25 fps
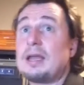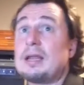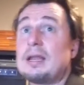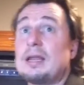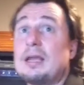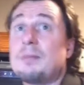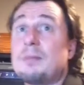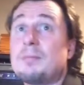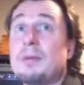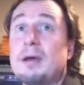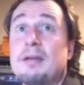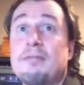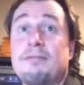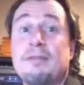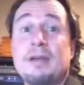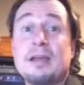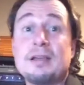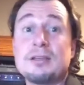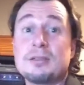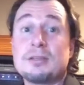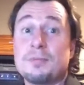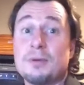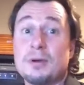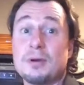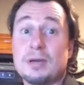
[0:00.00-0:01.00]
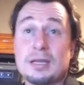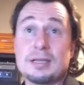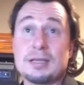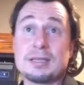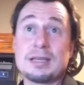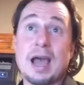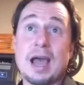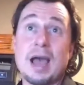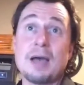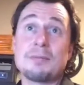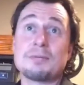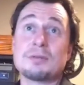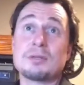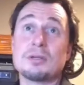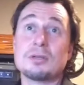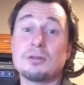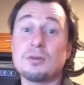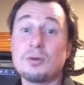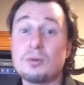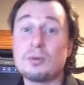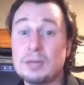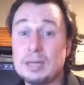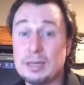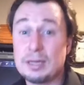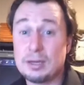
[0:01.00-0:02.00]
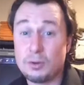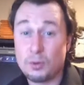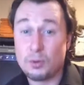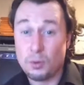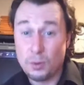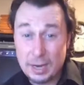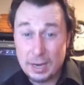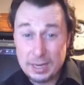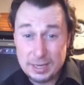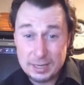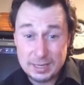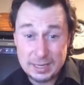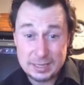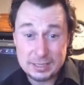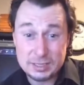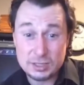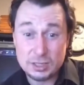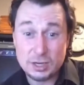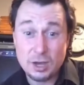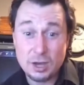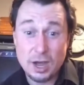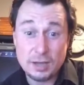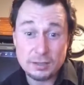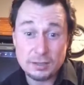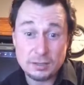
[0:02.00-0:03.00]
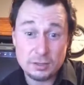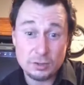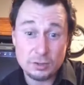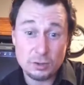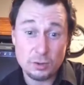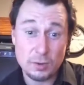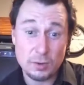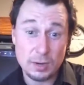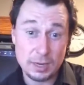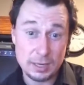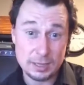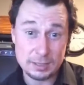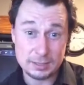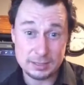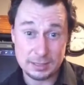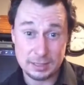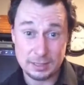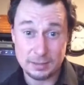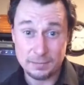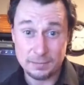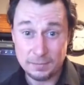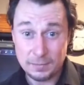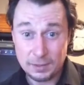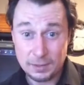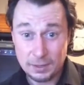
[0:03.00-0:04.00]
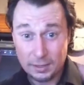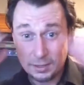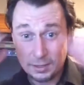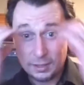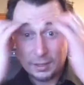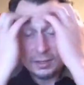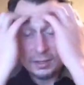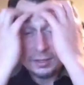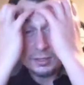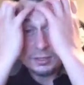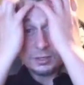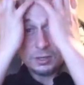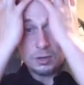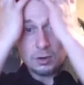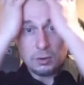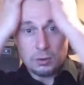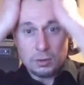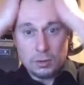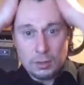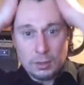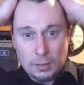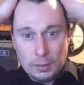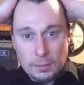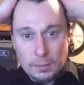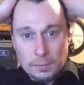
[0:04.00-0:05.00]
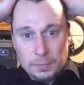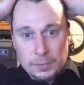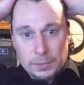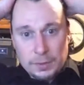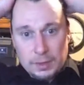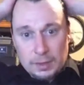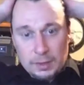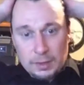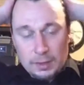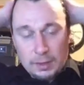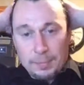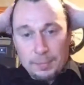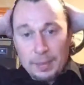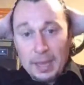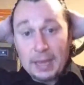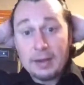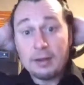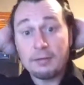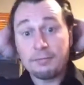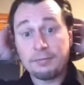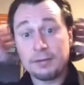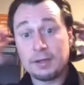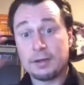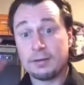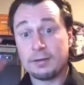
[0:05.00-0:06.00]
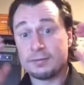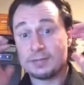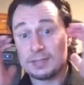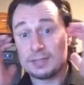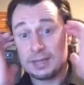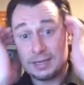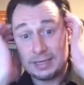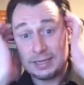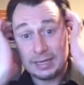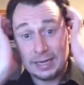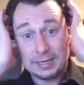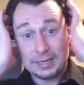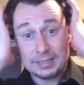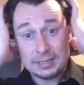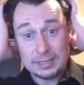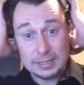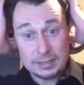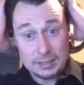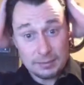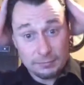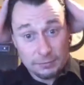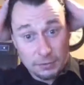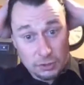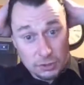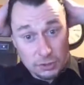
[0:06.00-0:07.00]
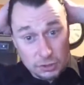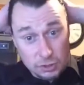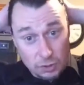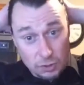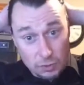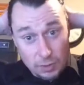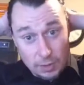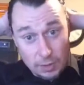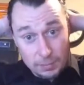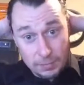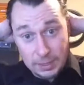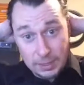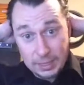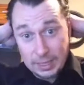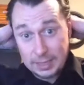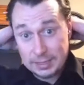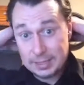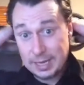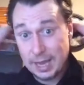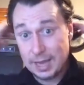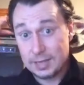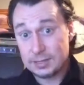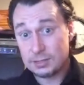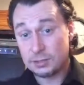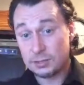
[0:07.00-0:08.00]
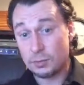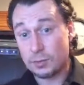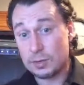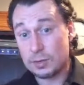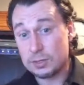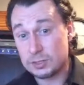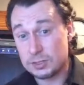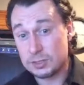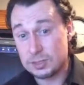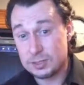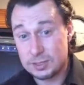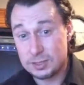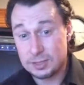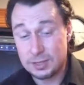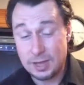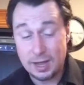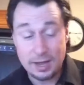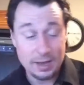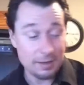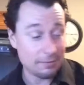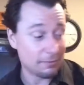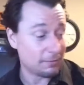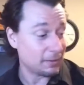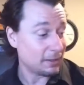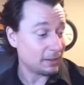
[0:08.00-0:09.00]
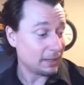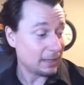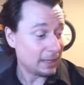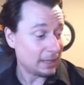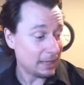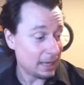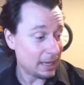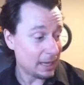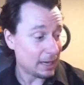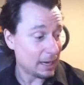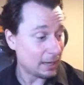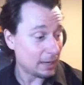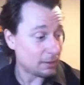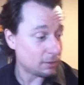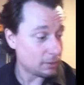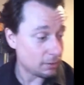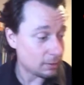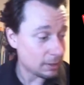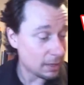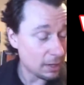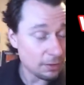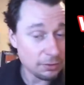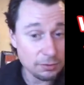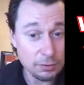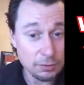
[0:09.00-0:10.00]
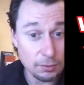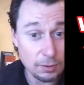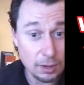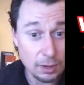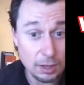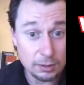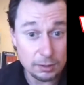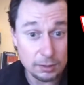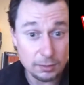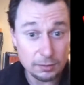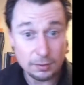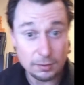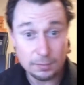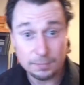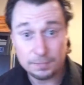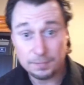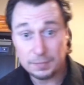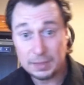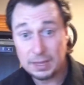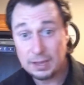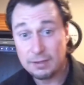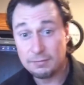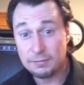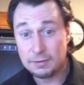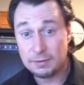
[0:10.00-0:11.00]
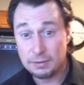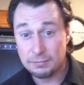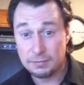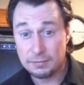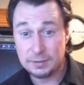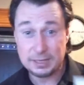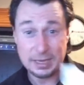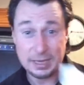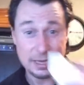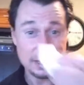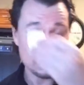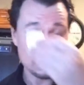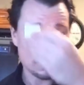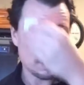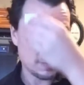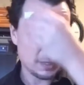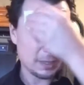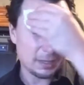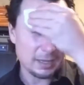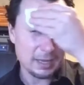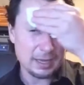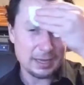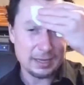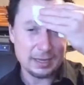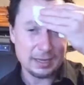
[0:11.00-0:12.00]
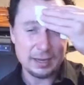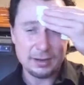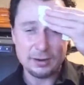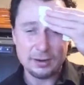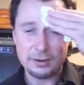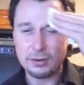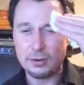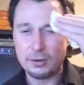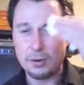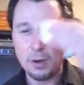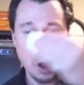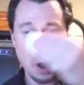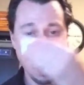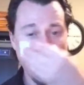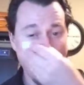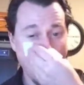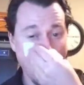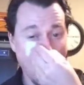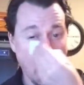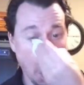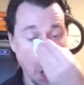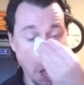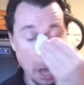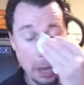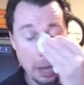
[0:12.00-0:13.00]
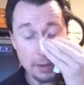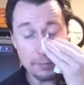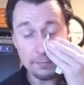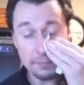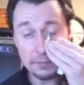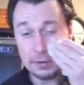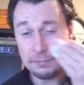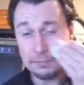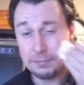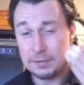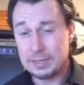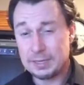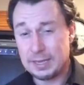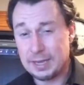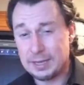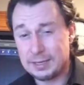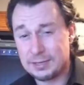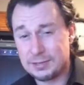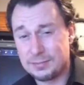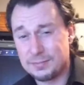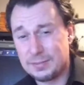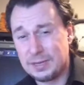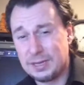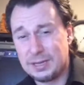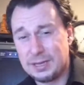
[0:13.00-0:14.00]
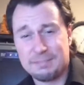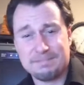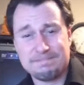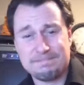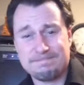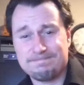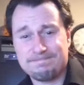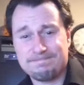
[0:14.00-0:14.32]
in my Facebook, it's absolutely crazy. It's gotten crazy. So the benefit of Sundays is if you show up, you get to ask questions live. And I do get through all of them, even if it takes me even if it takes me